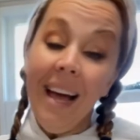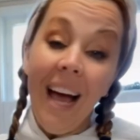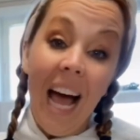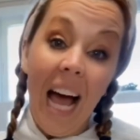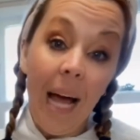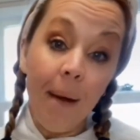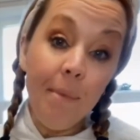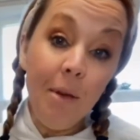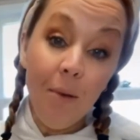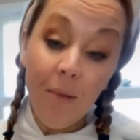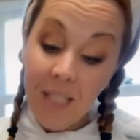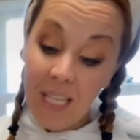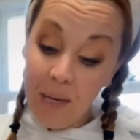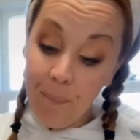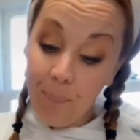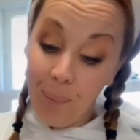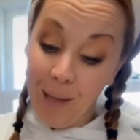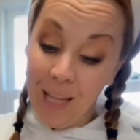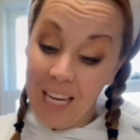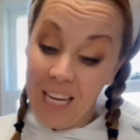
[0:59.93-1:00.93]
I'm using
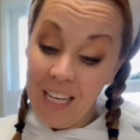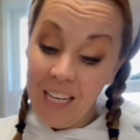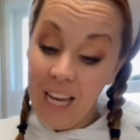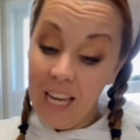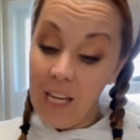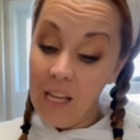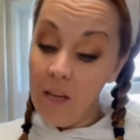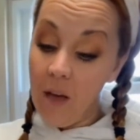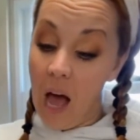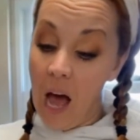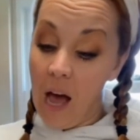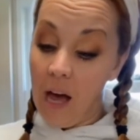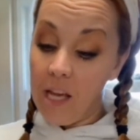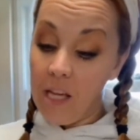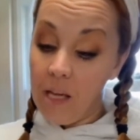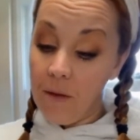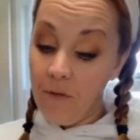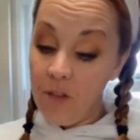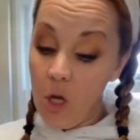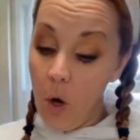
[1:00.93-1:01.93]
plain
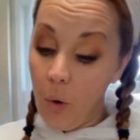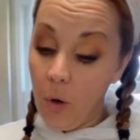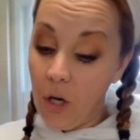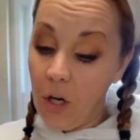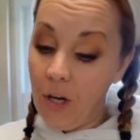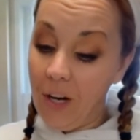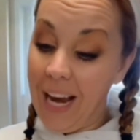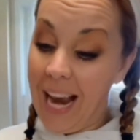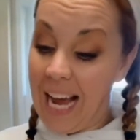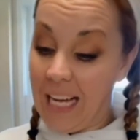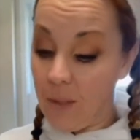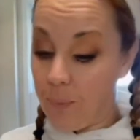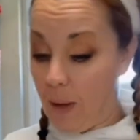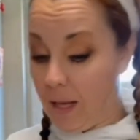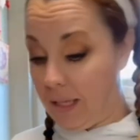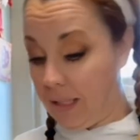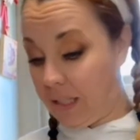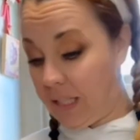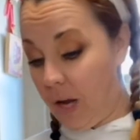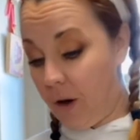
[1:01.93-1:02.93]
yogurt as well
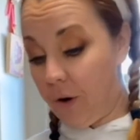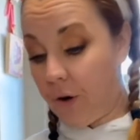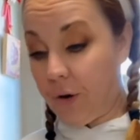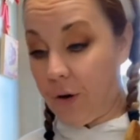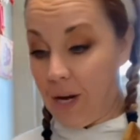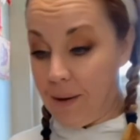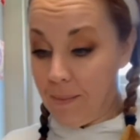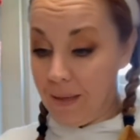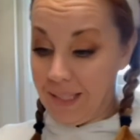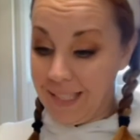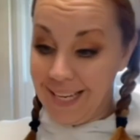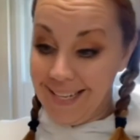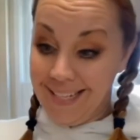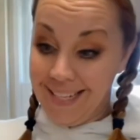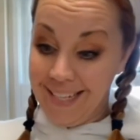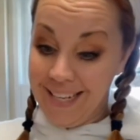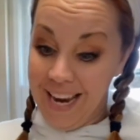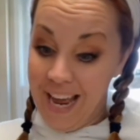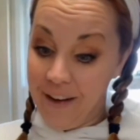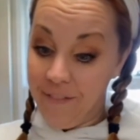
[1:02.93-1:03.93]
as sour cream because I
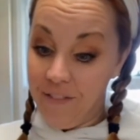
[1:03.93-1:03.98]
didn't have